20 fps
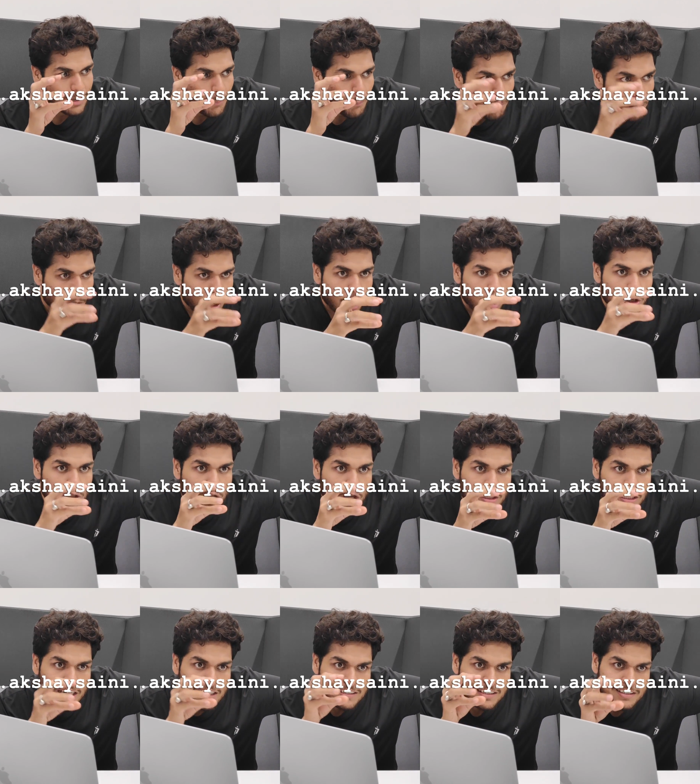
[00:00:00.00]

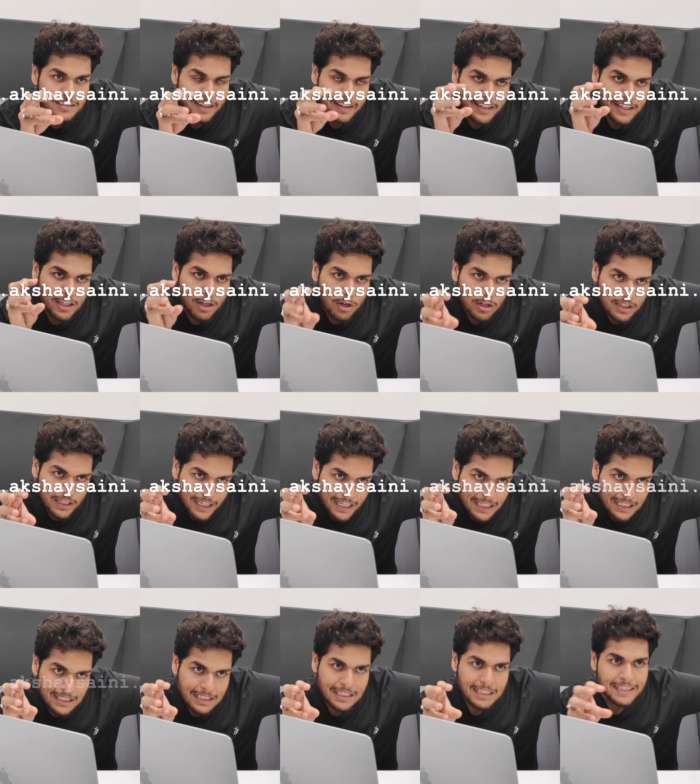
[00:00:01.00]

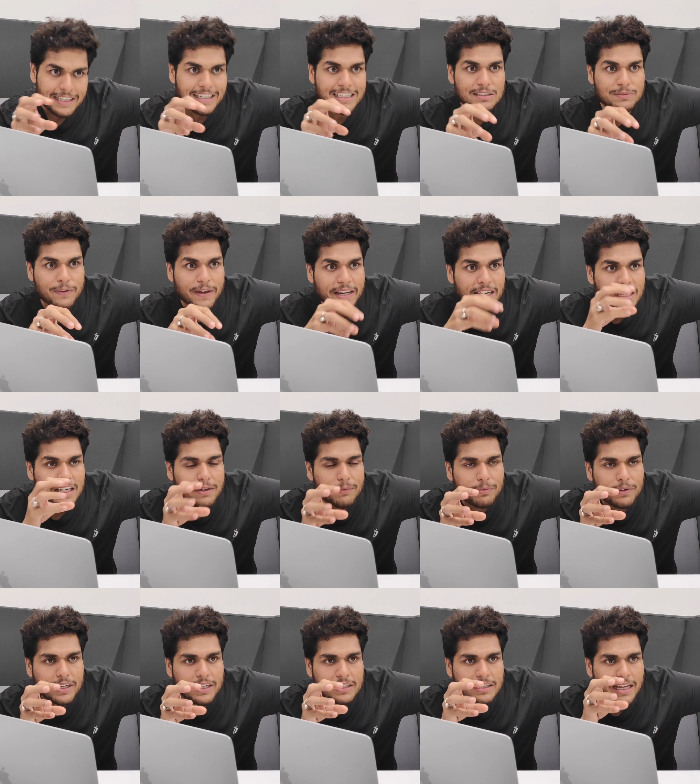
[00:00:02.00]
blog.akshaysaini.in is very
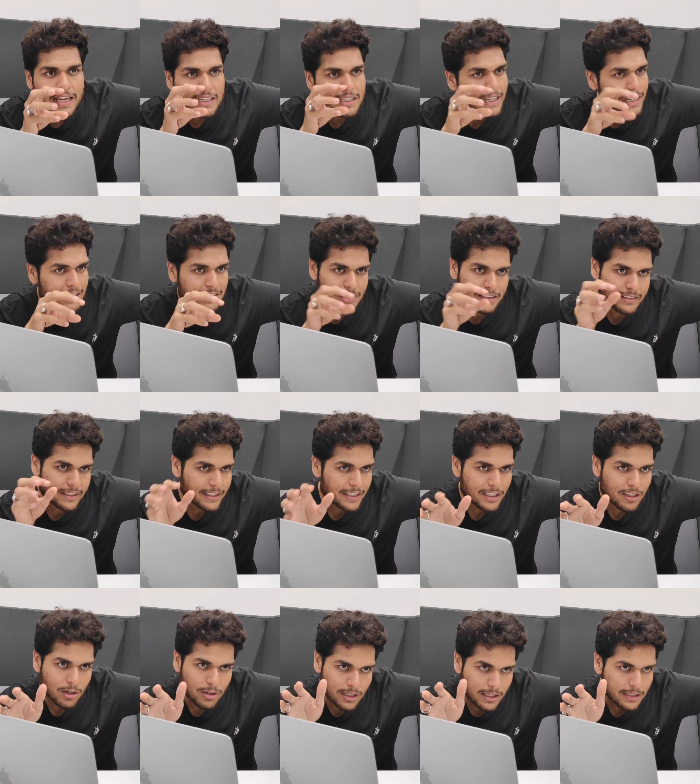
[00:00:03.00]
different than
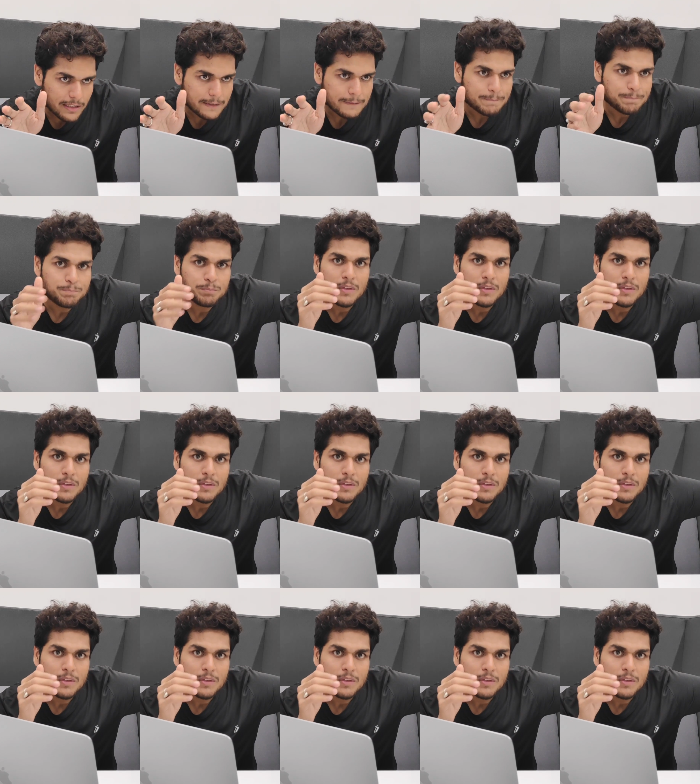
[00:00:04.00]
akshaysaini.in.